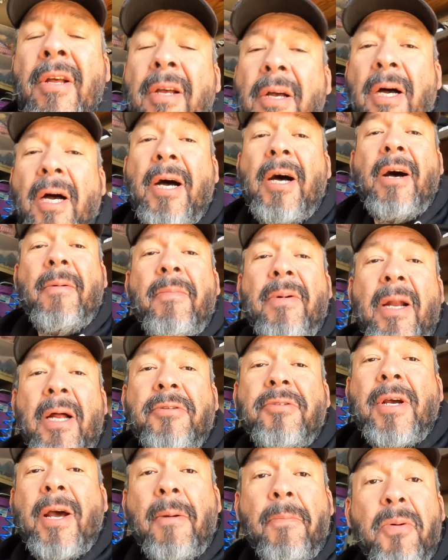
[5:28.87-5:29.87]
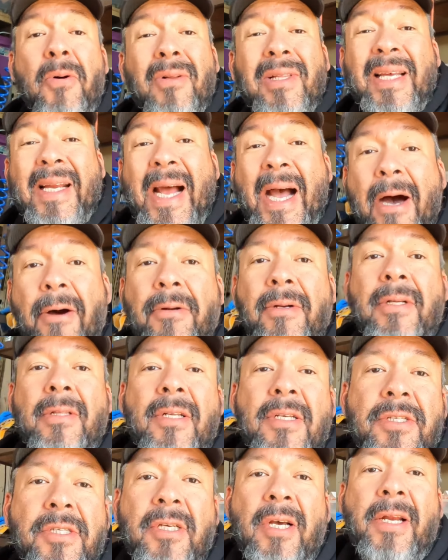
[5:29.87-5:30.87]
but I'll try to pull it out in
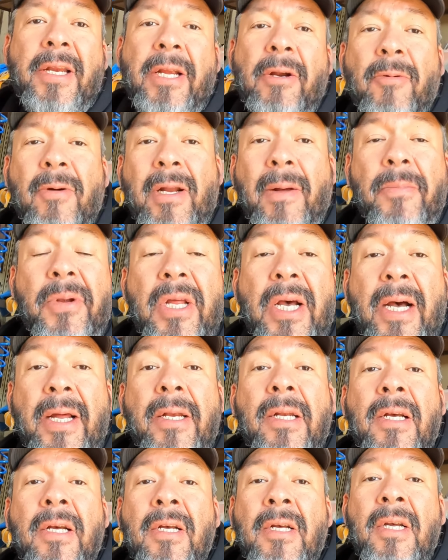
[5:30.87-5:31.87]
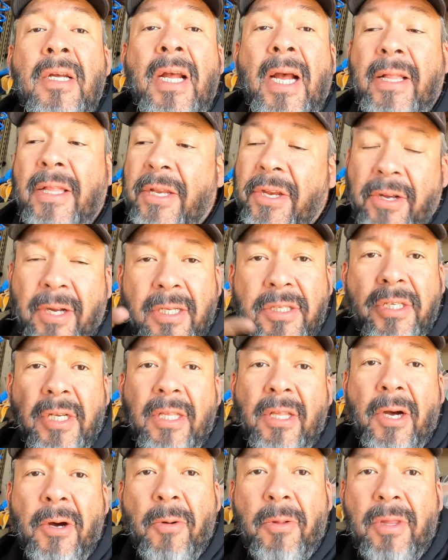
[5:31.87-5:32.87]
the sun here when I'm done, and then you can see
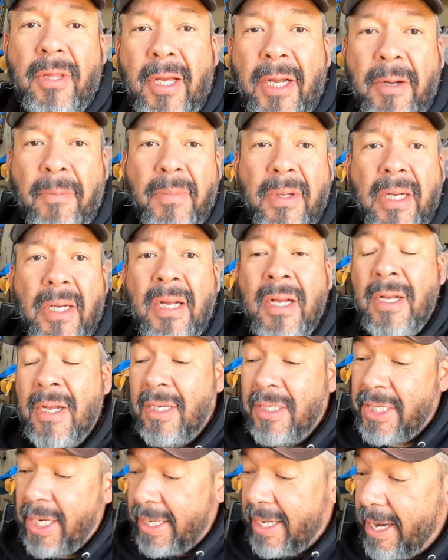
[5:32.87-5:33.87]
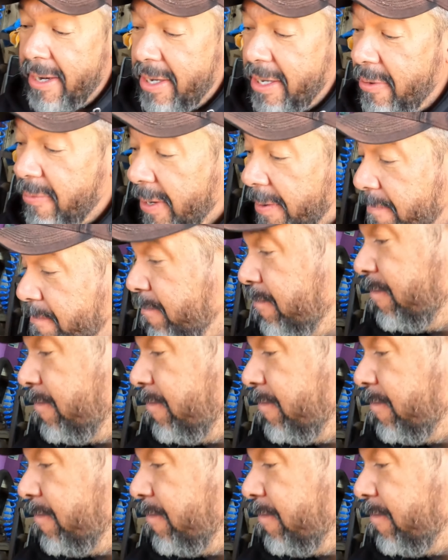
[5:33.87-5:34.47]
the whole thing. But check it out anyway.